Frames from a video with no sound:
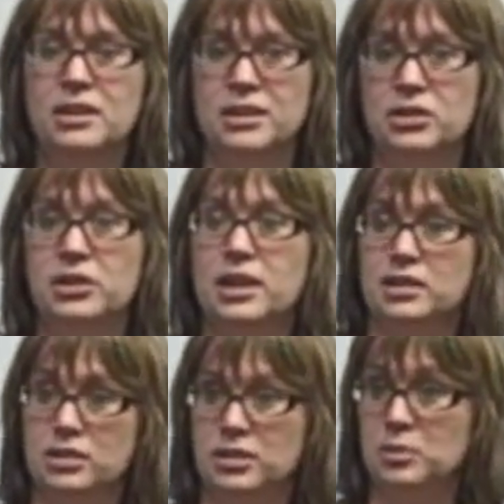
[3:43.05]
and took
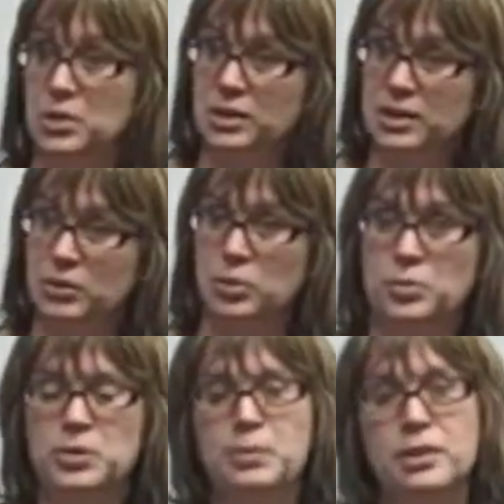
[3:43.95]
it to community
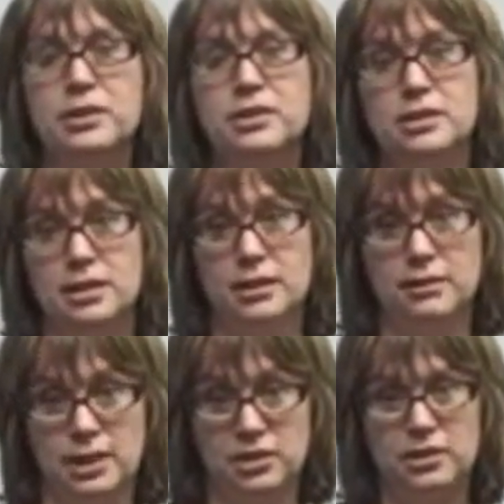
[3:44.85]
groups, but also
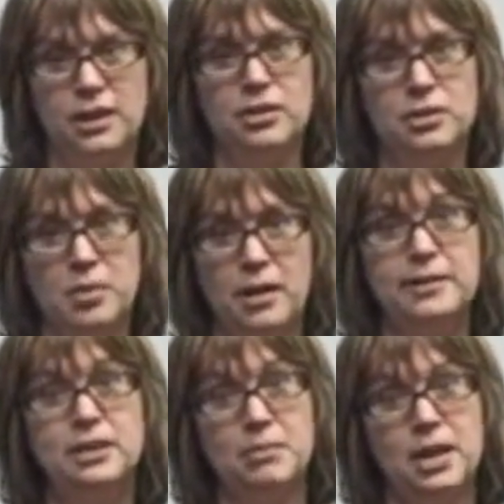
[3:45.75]
to legislators and
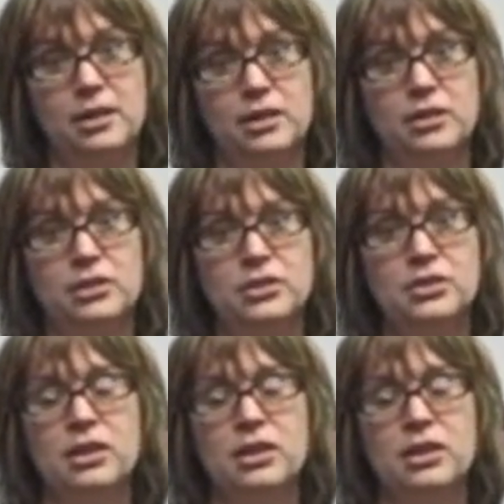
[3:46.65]
policymakers.